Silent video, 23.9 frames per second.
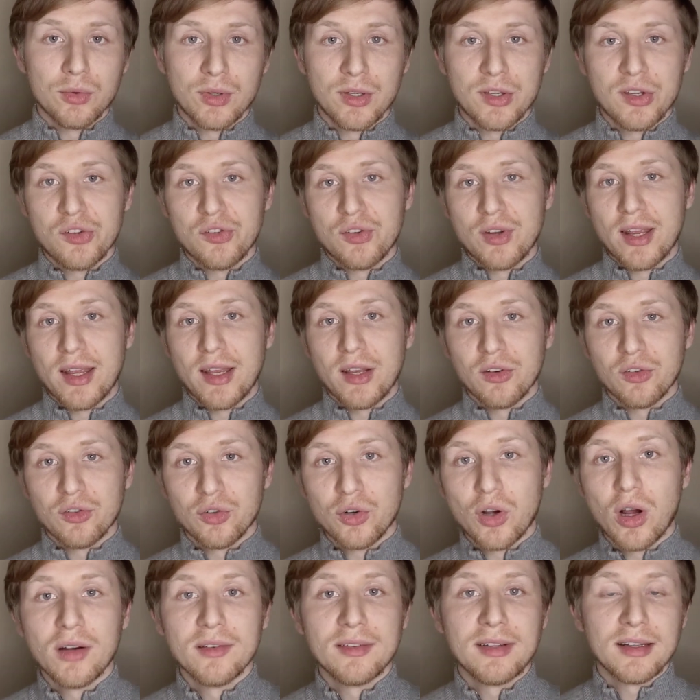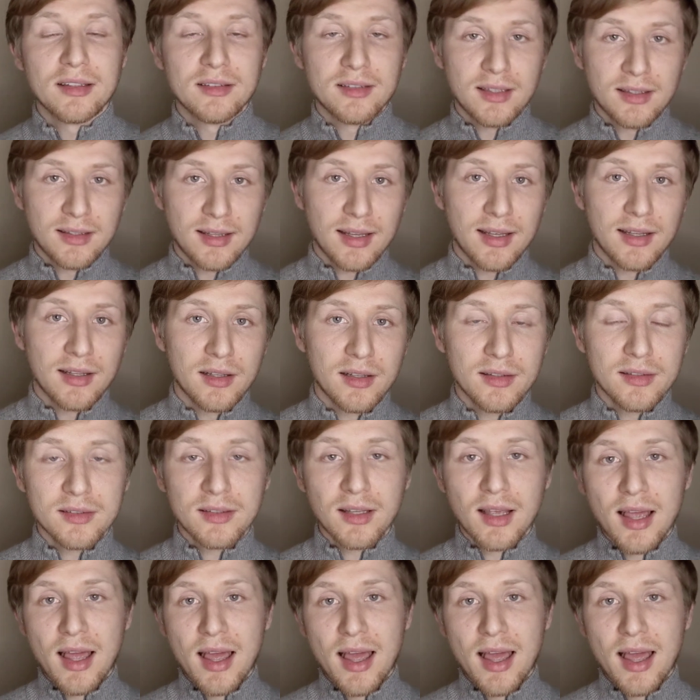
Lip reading: exchange contact details.